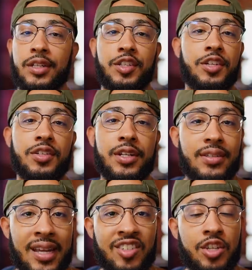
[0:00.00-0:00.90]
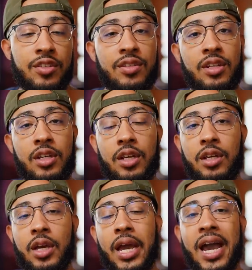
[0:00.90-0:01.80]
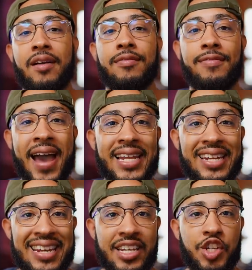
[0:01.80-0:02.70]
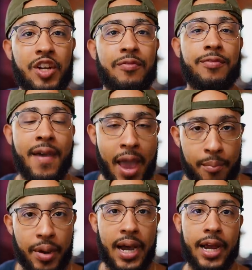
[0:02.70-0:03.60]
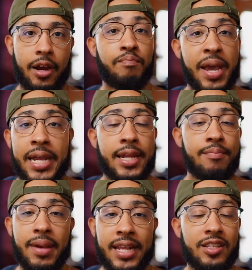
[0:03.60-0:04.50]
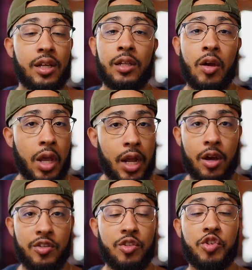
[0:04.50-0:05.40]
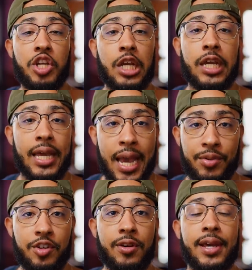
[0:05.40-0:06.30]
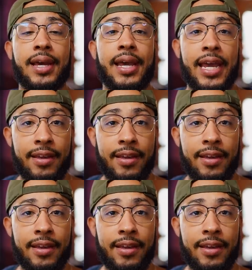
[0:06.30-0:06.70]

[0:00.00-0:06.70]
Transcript: She's an attention seeking validation vampire, baiting men to look at her so she can capture a